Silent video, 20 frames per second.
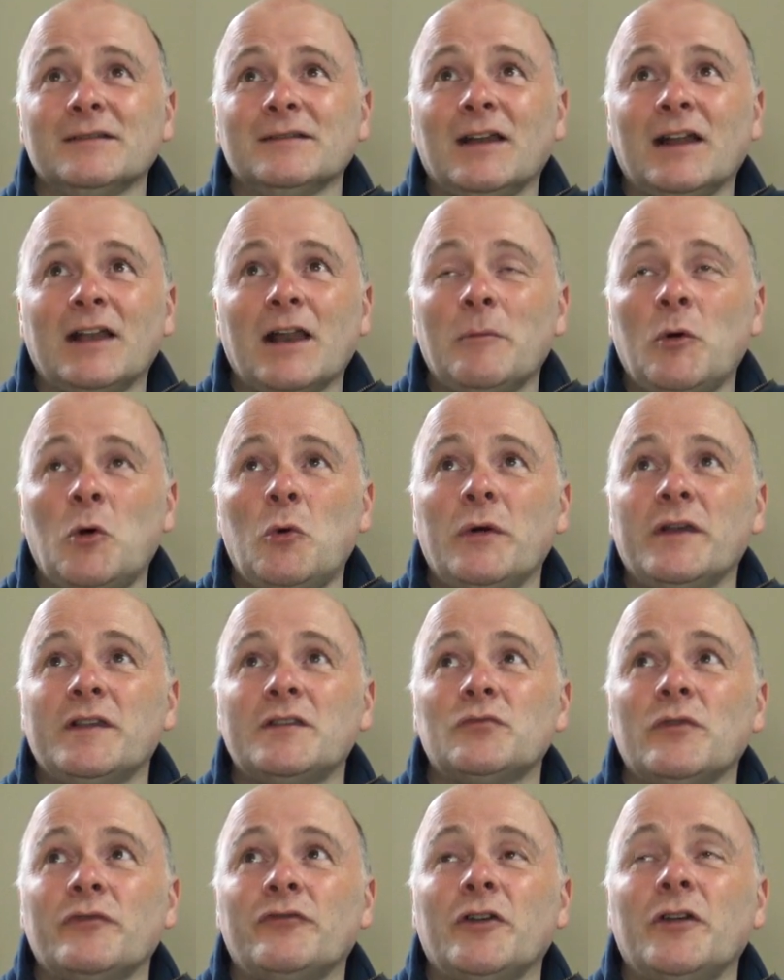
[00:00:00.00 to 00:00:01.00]
and I'm
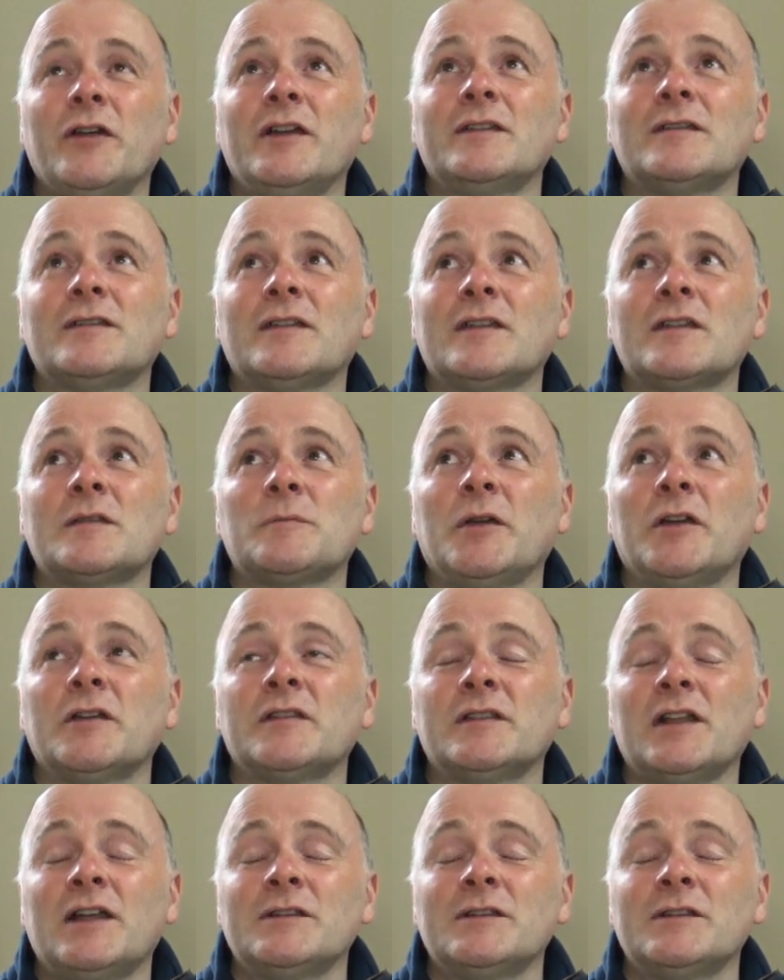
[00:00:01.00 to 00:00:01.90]
always referring to this person.